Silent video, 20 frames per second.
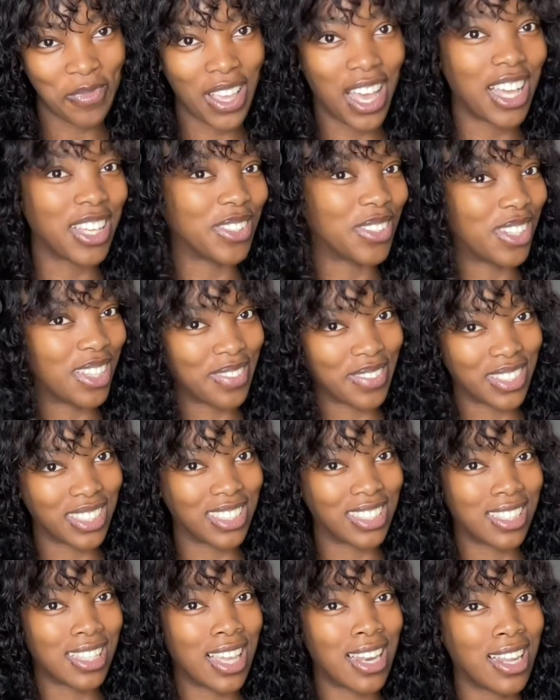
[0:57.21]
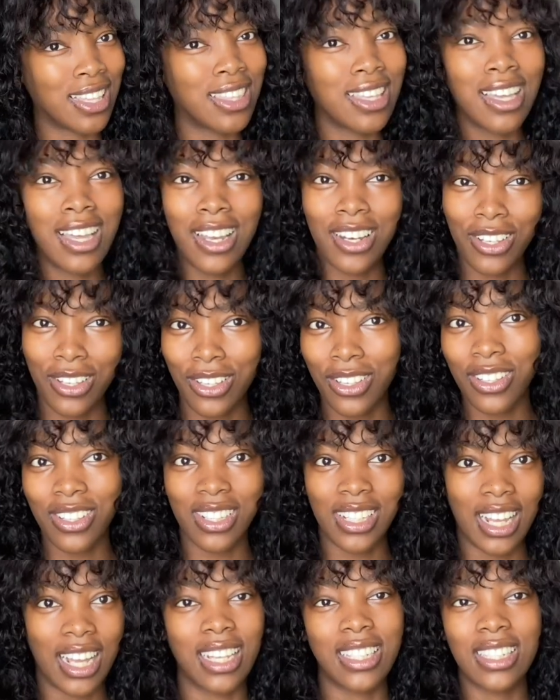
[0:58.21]
I do love it, and I think I look
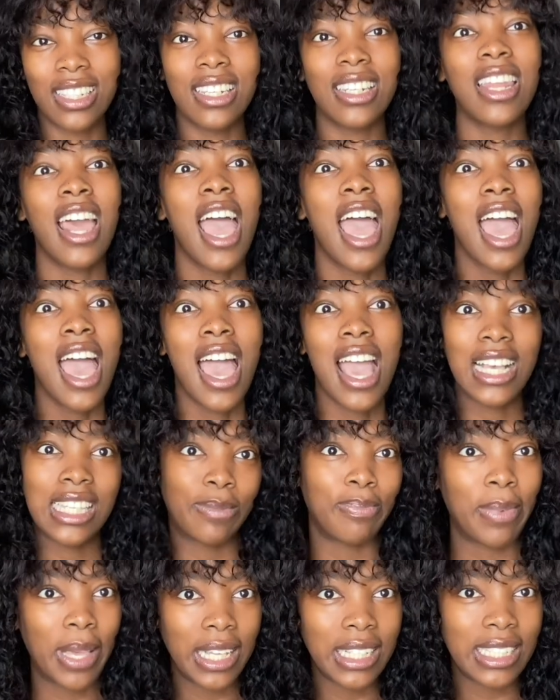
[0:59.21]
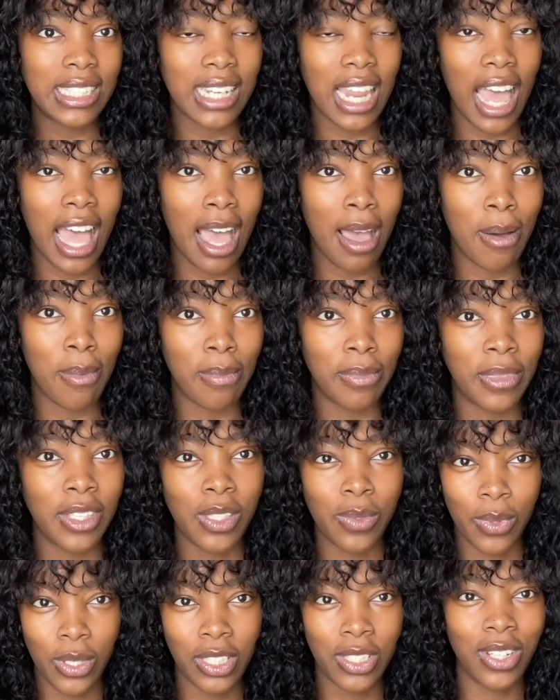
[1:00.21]
cute. Like, I didn't expect
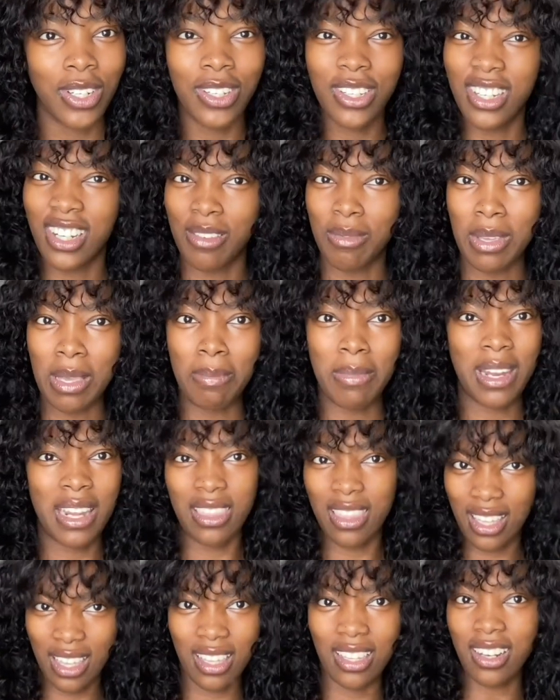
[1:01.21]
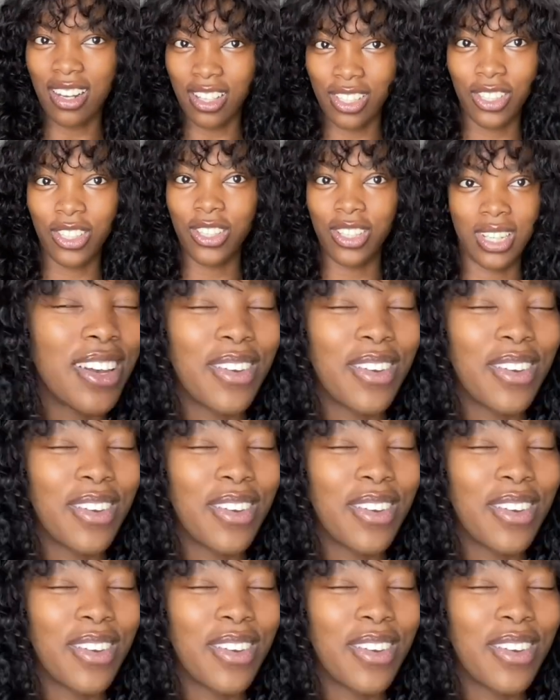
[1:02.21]
this wig to look good on me, but I think it looks cute.